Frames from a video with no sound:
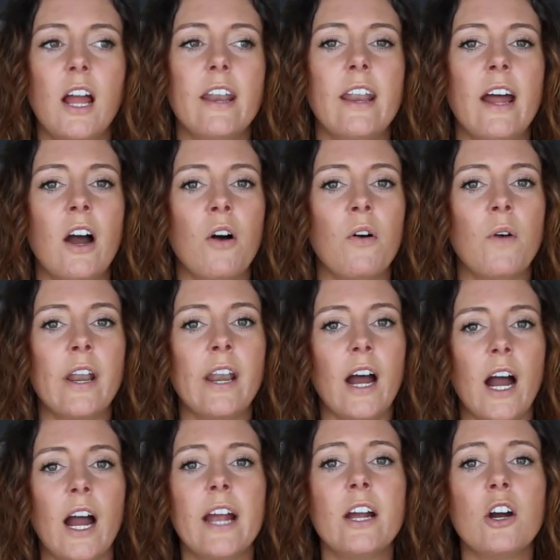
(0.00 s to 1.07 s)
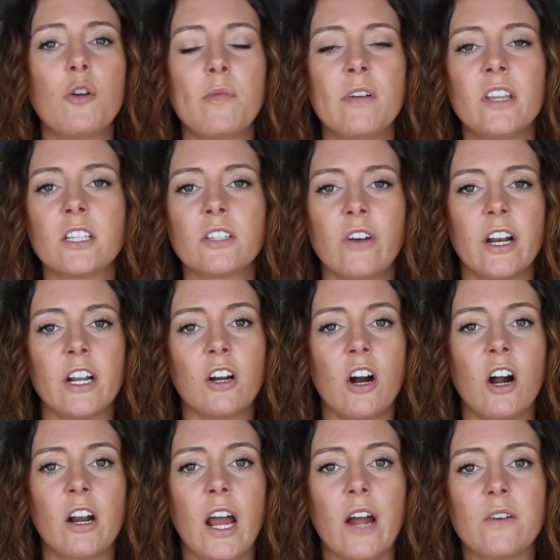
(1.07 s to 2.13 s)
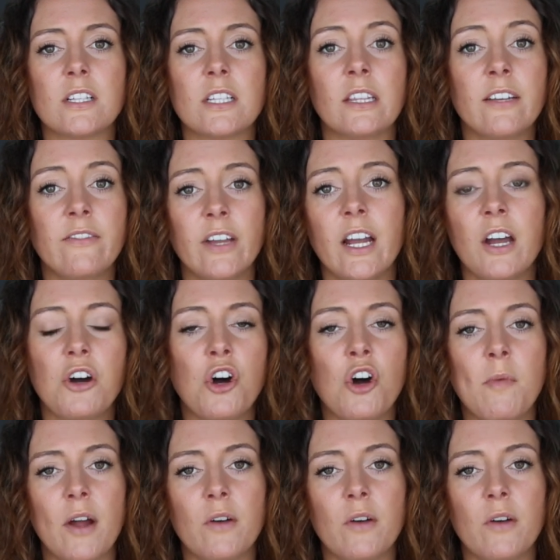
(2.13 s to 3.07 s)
Now, when I opened this credit card, I was living at home,